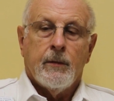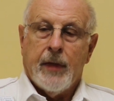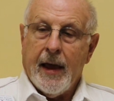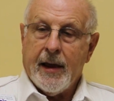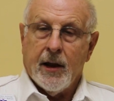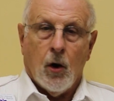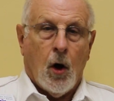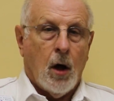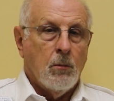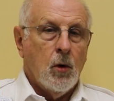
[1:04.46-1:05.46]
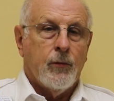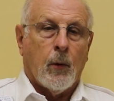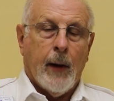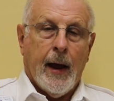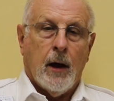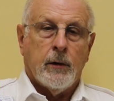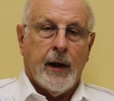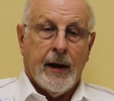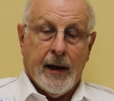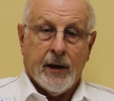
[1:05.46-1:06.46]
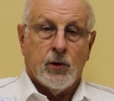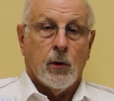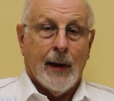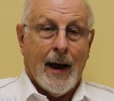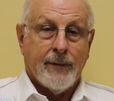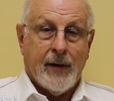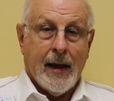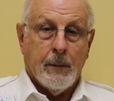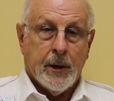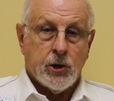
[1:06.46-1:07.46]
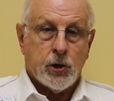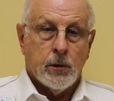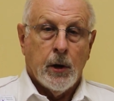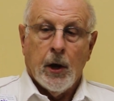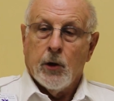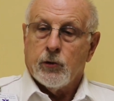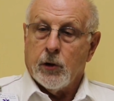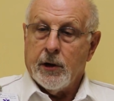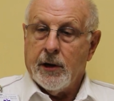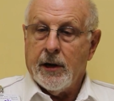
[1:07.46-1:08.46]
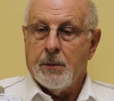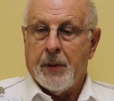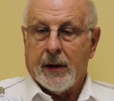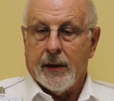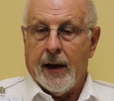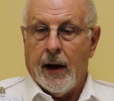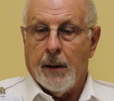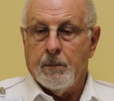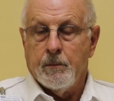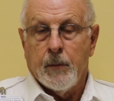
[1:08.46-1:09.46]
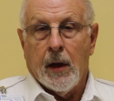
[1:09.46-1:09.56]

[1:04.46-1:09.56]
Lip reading: they can all move around and they can do a lot of damage. So you need to pick that up.